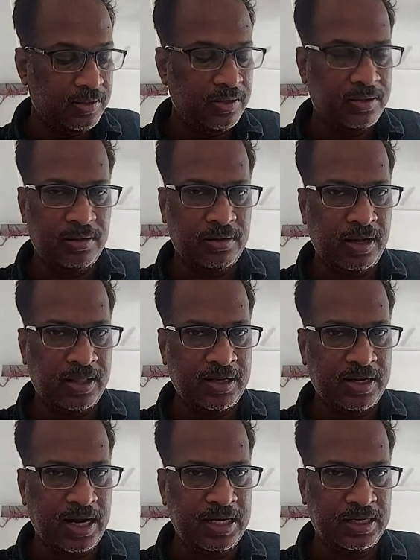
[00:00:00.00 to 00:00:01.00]
this is called the
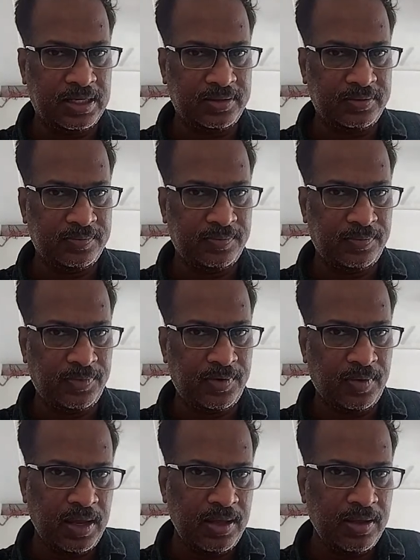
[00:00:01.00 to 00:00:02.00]
cult.
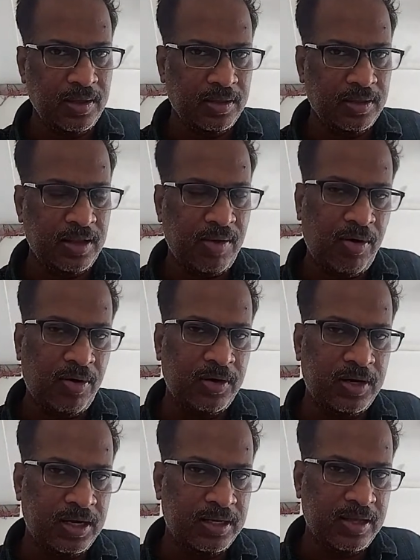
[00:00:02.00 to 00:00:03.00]
Okay, they
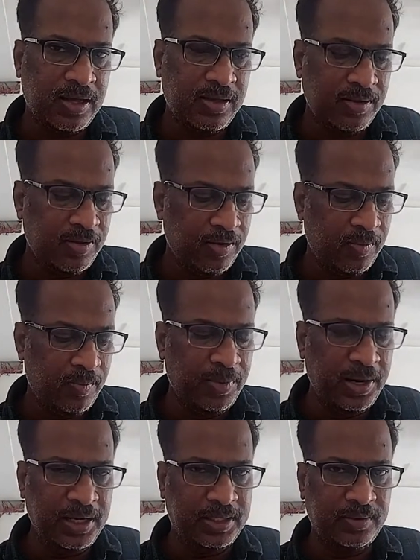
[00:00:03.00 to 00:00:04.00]
won't eat the
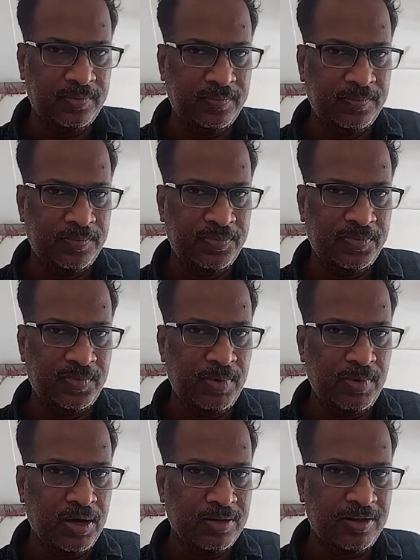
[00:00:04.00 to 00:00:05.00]
meat
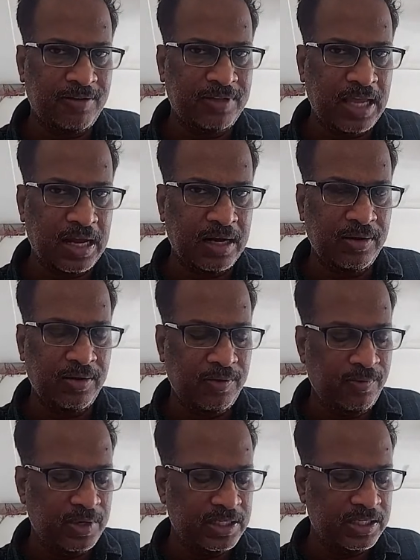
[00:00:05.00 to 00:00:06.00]
because of their
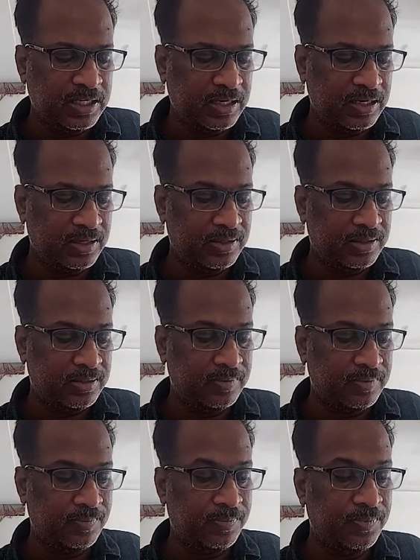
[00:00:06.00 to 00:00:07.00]
vegetarians.
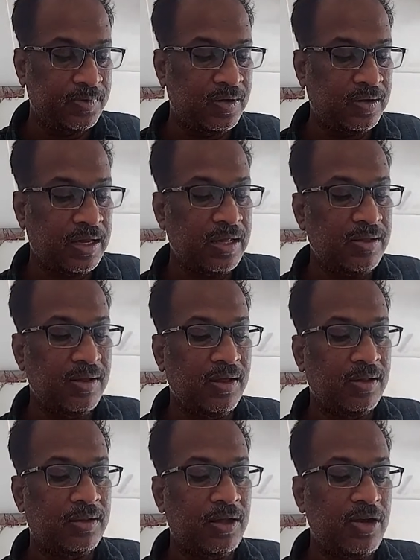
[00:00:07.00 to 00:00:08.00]
Okay,
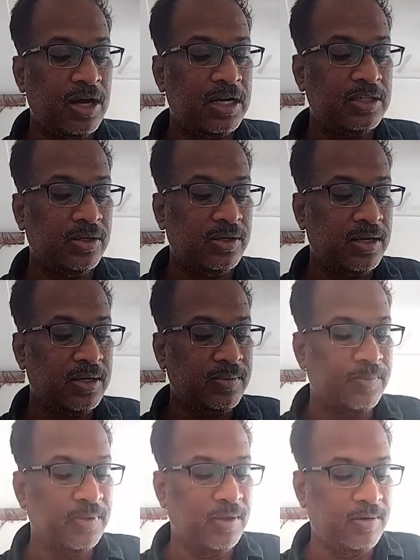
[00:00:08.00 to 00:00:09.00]
so you understood now?
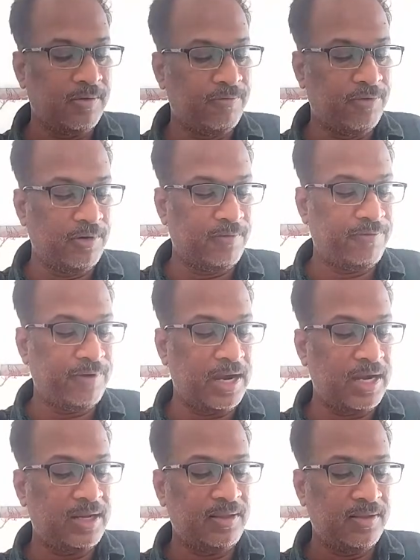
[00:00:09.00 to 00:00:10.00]
Food
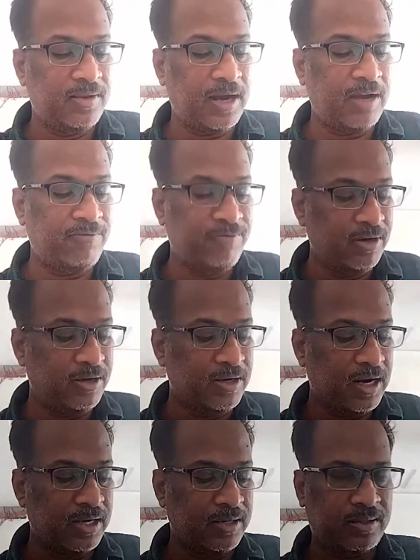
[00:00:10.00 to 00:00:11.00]
fad and food
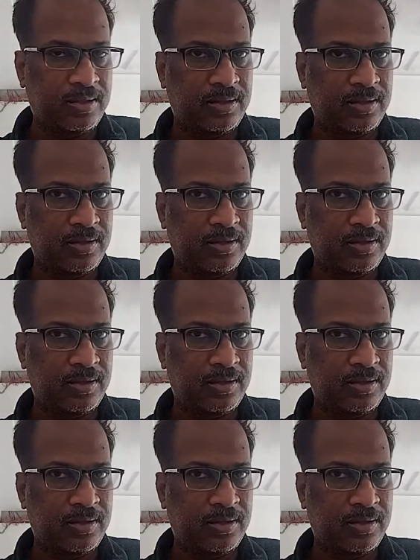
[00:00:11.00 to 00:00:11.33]
cults.